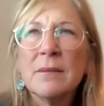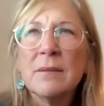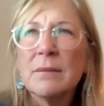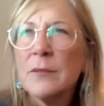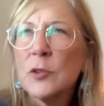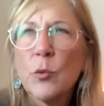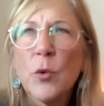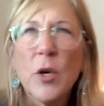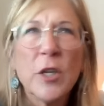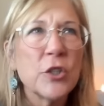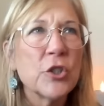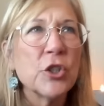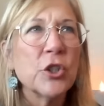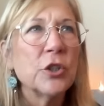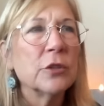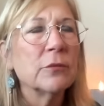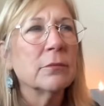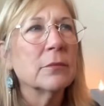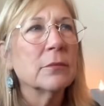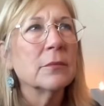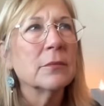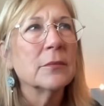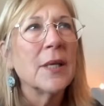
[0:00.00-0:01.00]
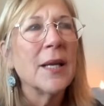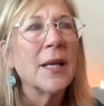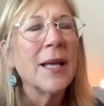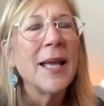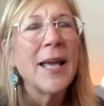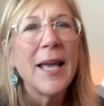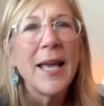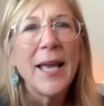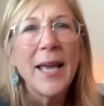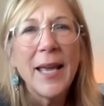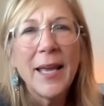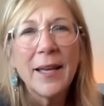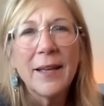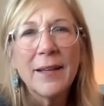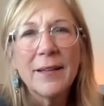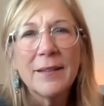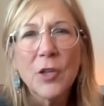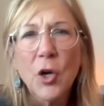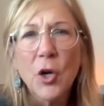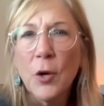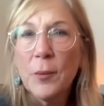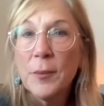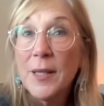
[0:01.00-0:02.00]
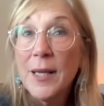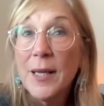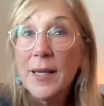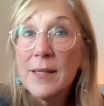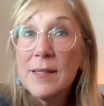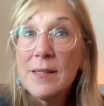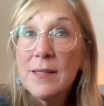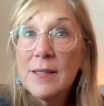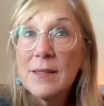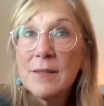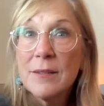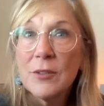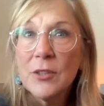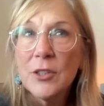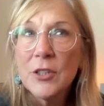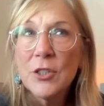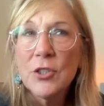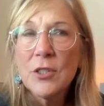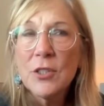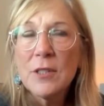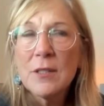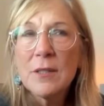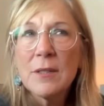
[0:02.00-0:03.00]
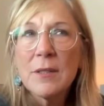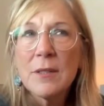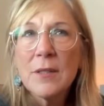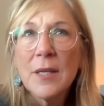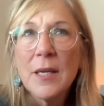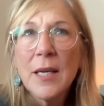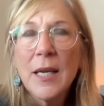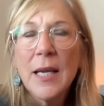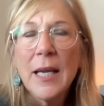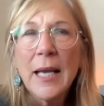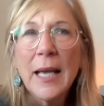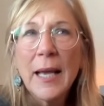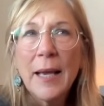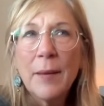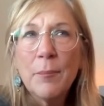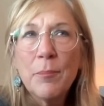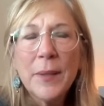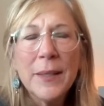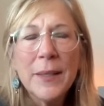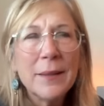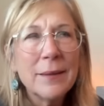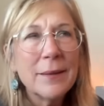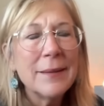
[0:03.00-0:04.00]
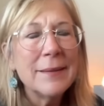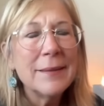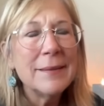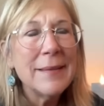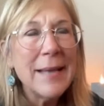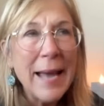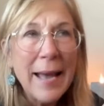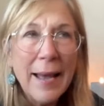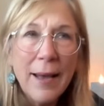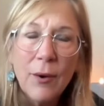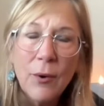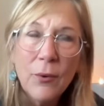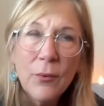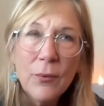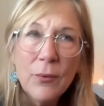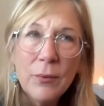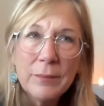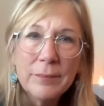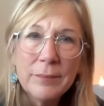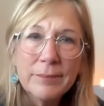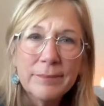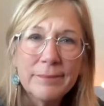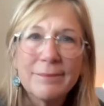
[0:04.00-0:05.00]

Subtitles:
squash, and caramelized and delicious. Yeah, but now